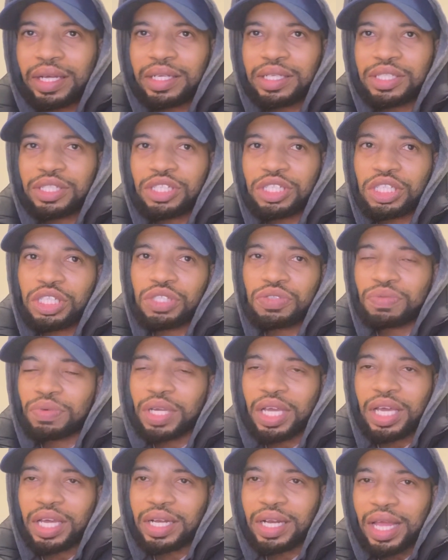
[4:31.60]
she's
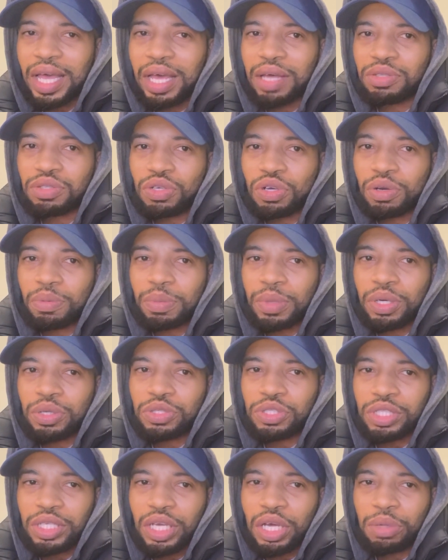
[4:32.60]
ranting now, talking about
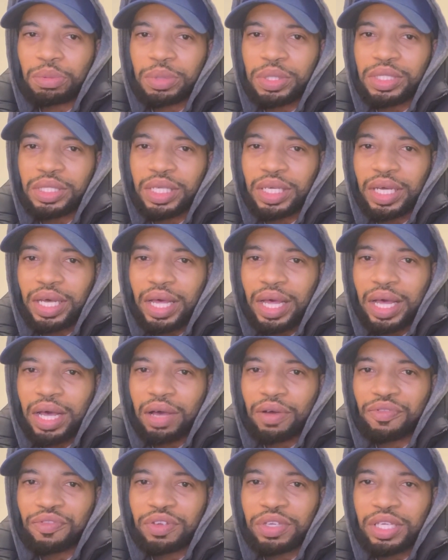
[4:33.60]
she helped this nigga
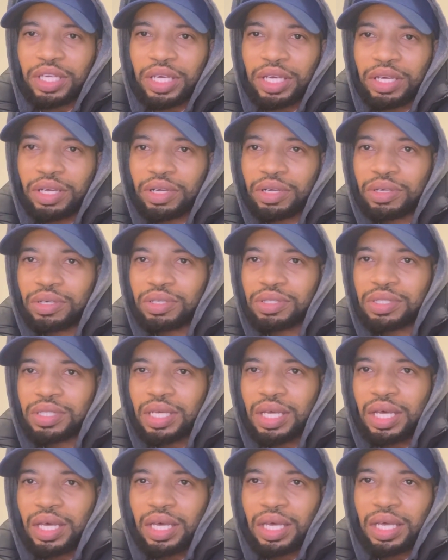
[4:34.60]
out for years,
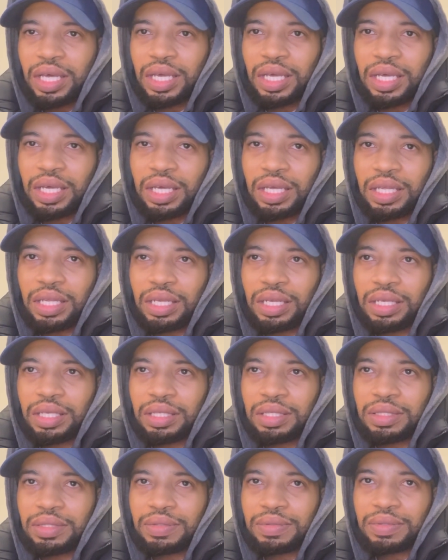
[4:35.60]
and
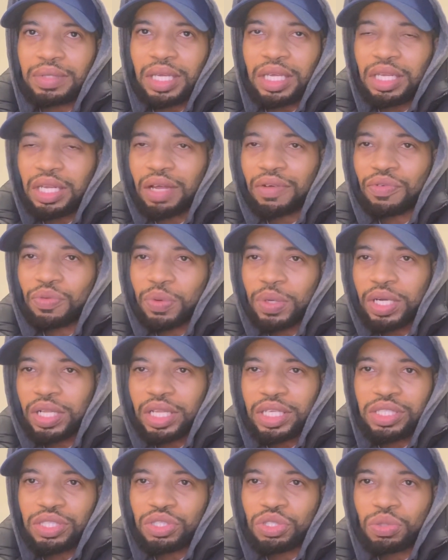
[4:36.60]
he never want to
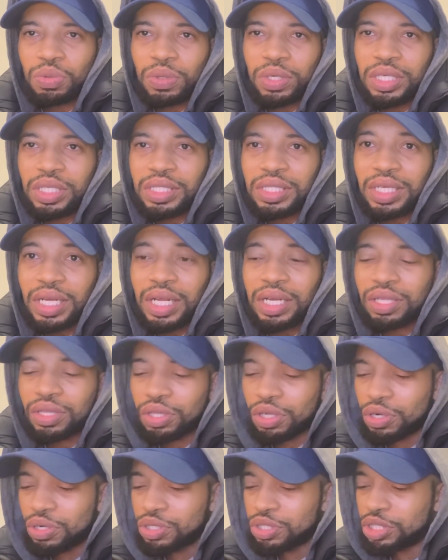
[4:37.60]
listen to her, and this and that. And the
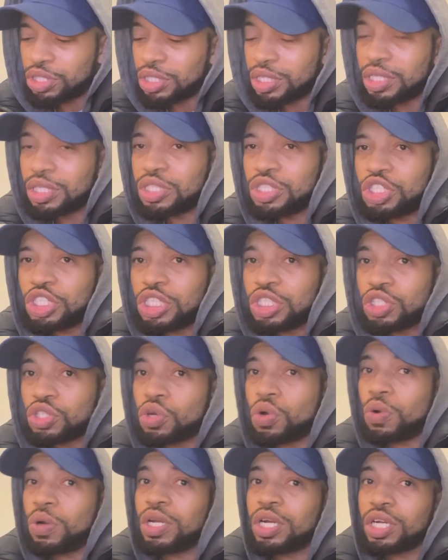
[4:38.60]
third, she's
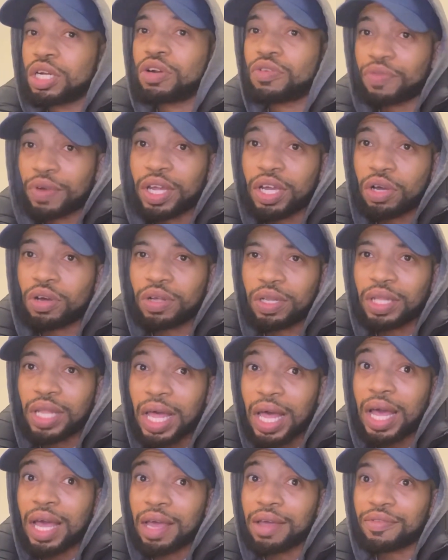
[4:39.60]
going on a rant on
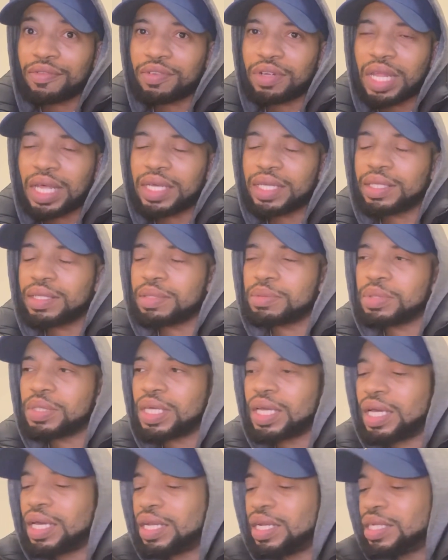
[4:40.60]
live. Like, you know what I'm
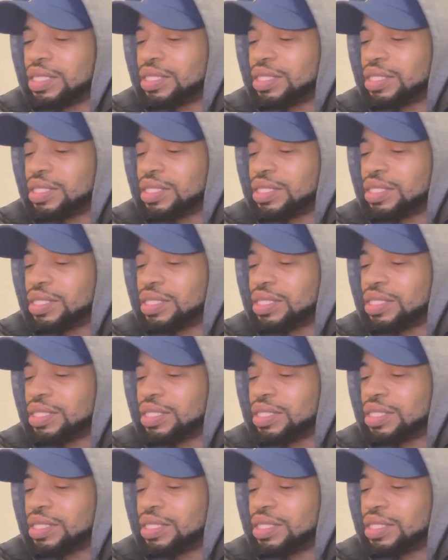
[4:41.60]
saying? It